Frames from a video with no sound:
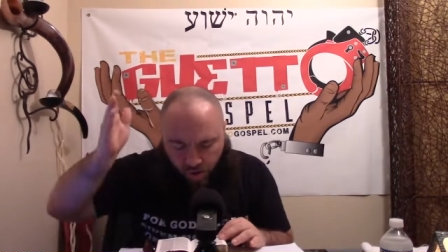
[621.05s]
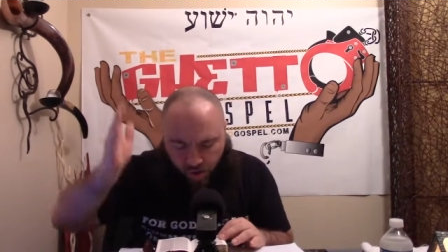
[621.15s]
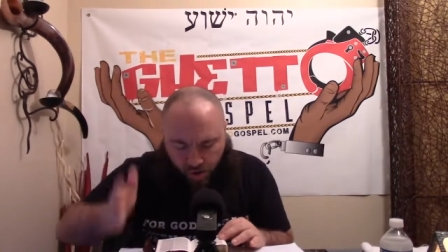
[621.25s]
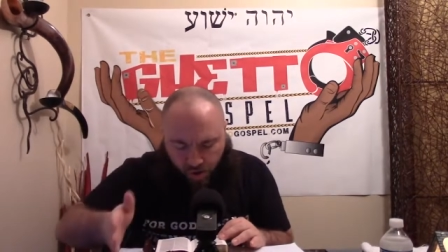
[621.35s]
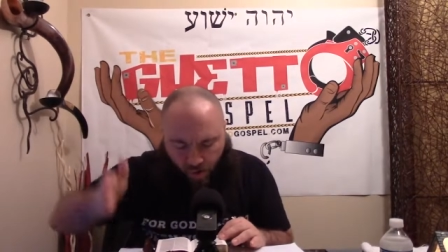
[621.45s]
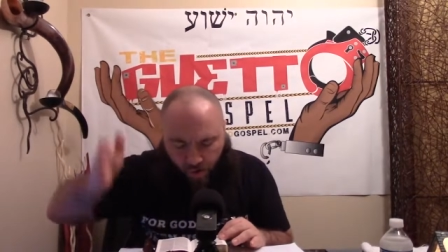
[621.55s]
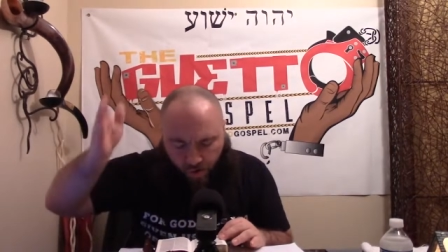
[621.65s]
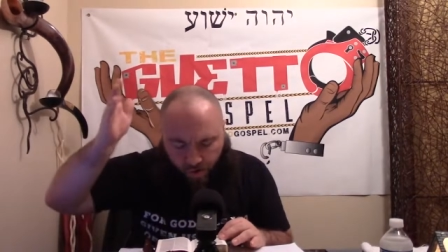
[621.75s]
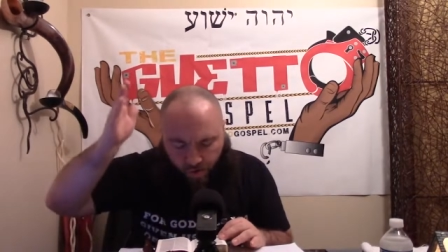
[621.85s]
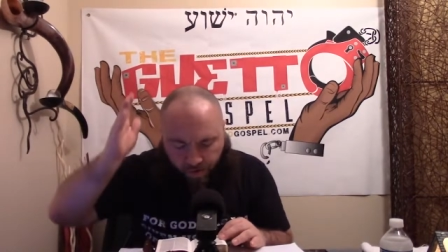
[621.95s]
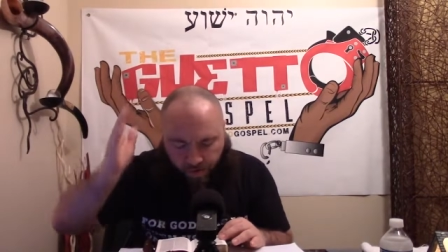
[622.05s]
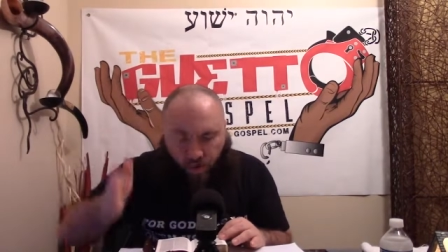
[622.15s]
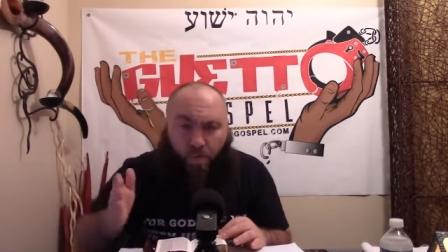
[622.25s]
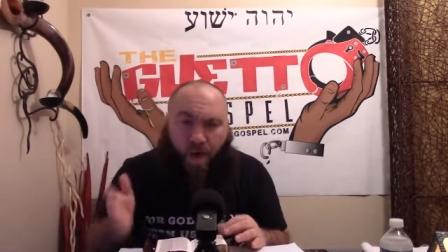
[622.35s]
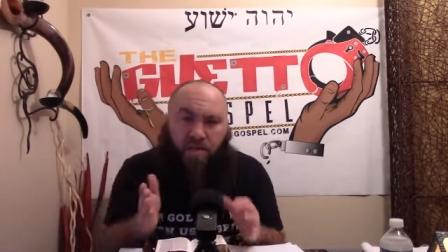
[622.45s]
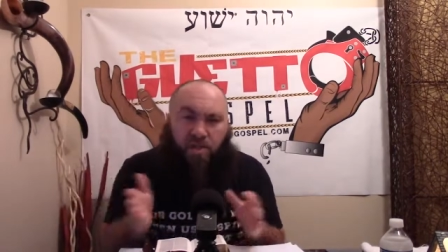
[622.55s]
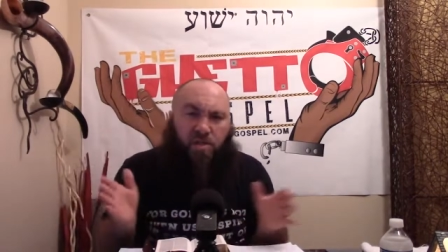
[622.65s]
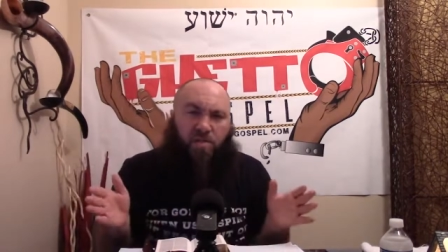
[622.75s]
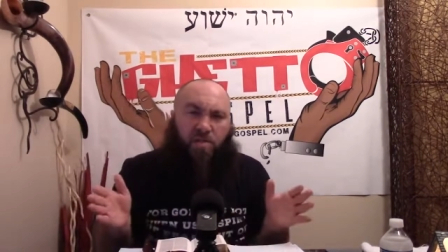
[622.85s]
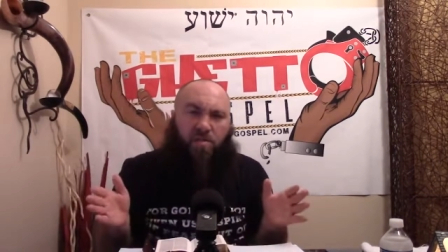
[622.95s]
sword with two
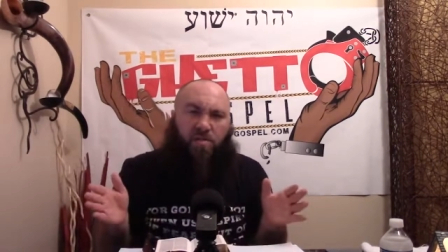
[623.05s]
edges.